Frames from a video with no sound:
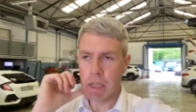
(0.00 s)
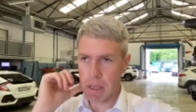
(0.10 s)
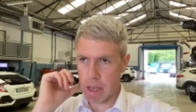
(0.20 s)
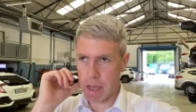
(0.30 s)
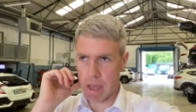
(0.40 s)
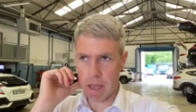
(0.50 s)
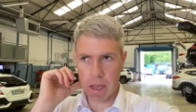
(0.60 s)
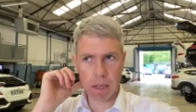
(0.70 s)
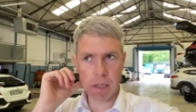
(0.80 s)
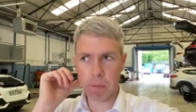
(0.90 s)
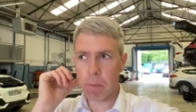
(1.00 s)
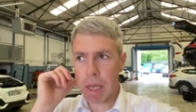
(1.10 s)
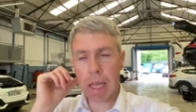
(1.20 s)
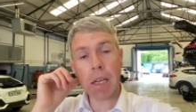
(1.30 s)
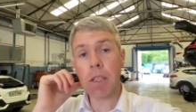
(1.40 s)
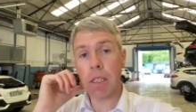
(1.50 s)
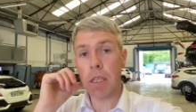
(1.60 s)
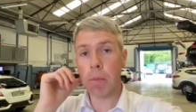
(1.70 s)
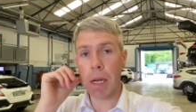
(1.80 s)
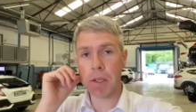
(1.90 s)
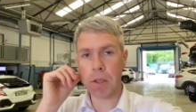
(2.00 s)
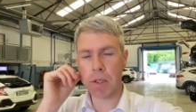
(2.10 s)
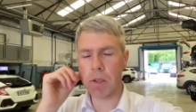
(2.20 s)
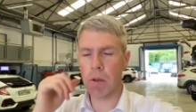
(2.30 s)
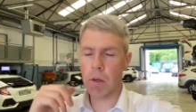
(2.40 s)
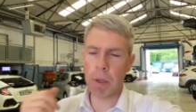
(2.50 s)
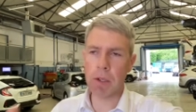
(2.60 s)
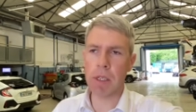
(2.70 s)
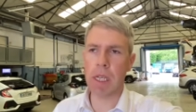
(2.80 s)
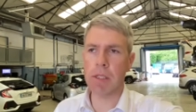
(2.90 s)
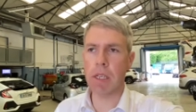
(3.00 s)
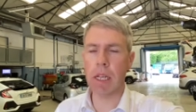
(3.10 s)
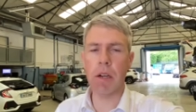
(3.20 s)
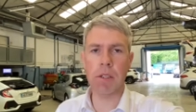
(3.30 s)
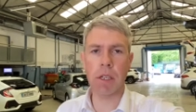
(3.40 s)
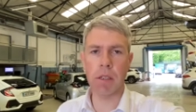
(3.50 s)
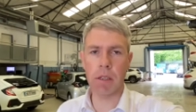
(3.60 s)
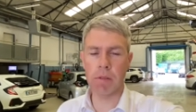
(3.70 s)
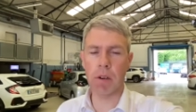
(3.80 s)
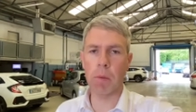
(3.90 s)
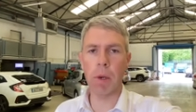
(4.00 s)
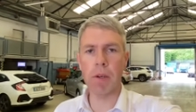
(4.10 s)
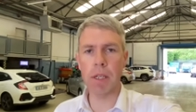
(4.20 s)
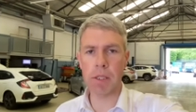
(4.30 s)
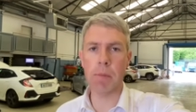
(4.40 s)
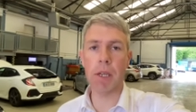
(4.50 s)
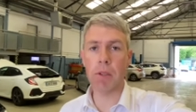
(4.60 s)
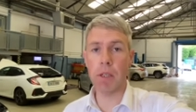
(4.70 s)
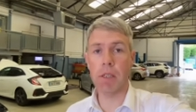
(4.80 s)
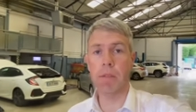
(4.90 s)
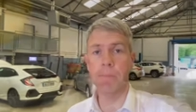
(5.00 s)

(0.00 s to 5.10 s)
it may actually need a battery. So a battery test in the garage can confirm whether it needs a battery or not. We did a